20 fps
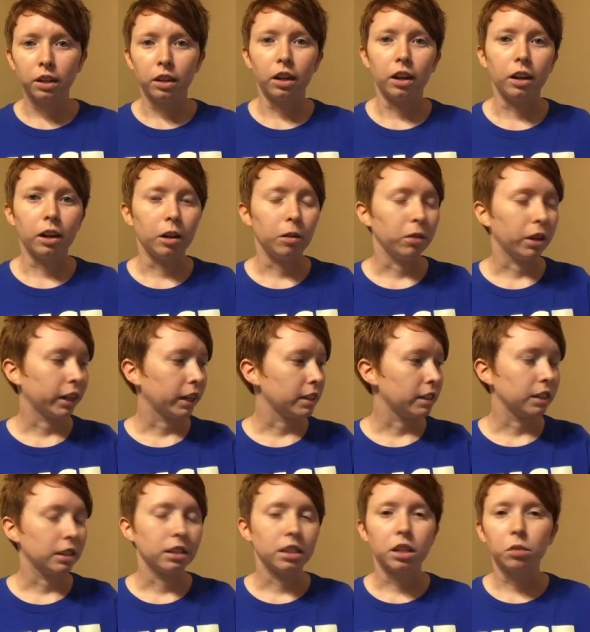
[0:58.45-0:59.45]
Uh, like I
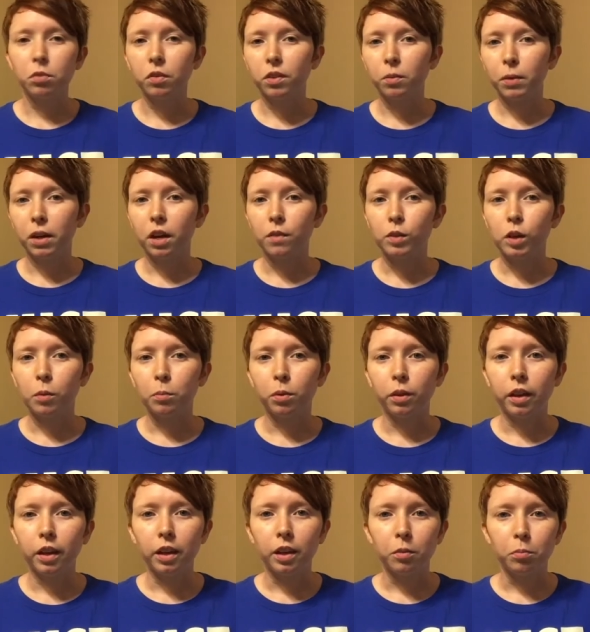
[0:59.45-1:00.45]
said, some of them I have not
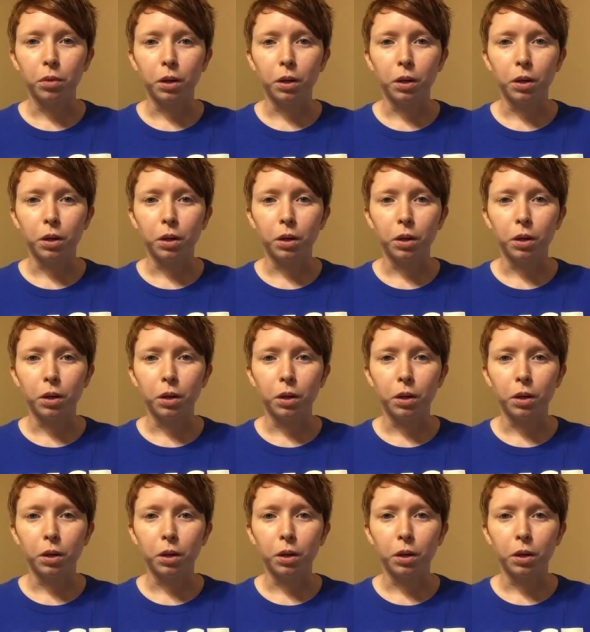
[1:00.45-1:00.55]
played,